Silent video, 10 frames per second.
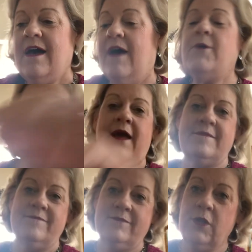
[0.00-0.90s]
Okay.
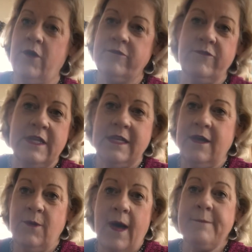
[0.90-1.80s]
Long
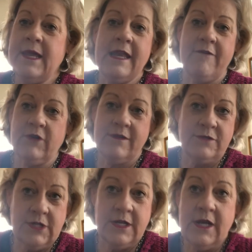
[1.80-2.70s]
video. I may never
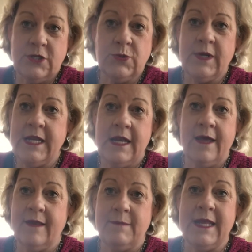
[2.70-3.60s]
have done a
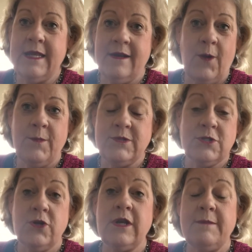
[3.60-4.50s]
29-minute,
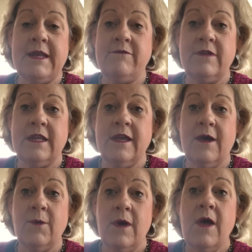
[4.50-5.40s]
almost 30-minute
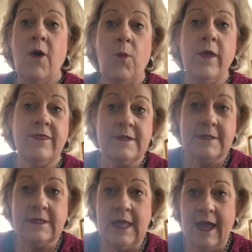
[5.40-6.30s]
video with
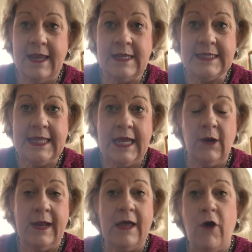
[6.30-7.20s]
this light
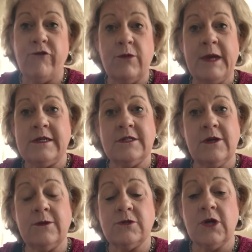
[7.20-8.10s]
glaring over my
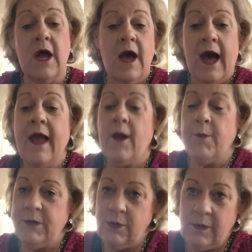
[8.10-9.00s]
shoulder. I
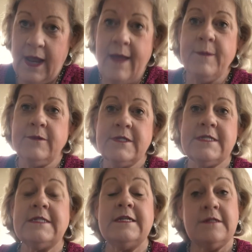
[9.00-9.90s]
hope you were able to
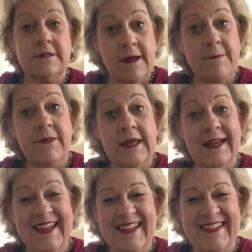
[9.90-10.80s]
see something,